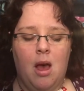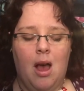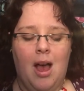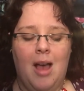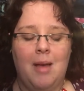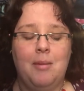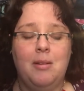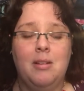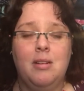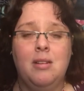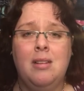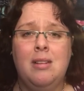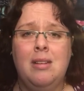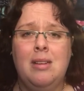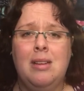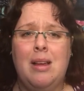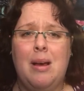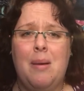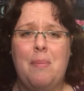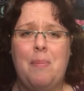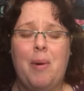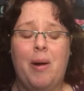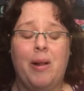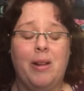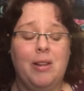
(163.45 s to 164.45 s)
I'm gonna
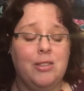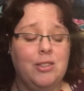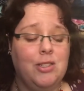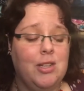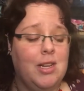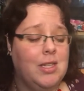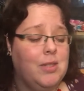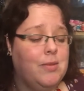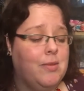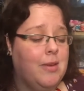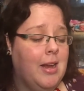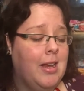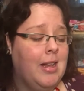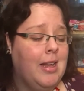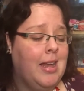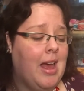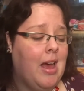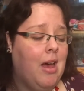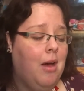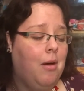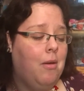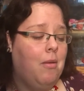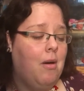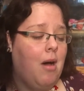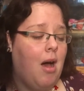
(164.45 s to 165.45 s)
apologize right
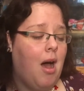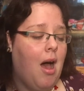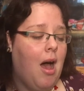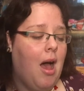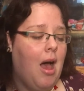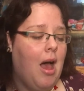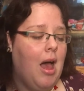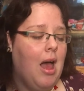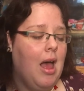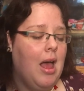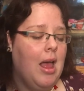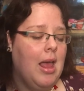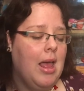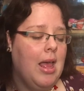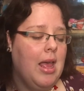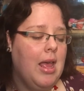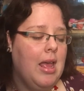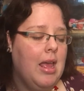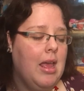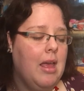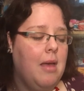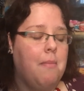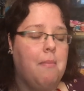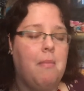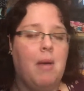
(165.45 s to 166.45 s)
now.
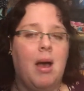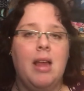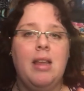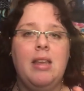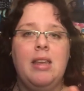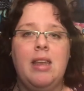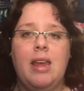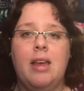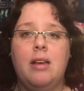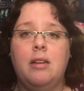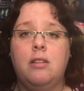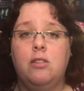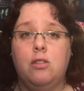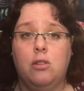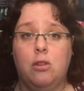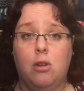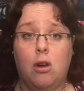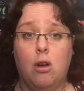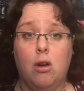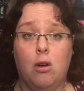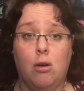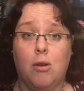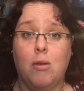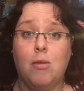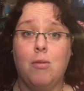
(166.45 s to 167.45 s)
My nails
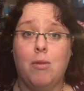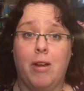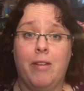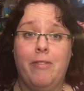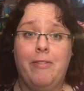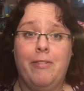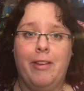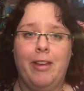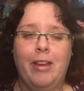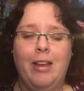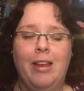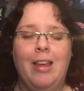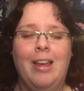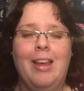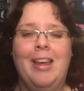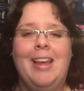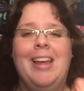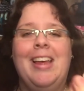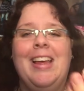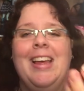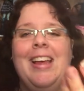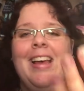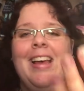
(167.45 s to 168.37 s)
look horrific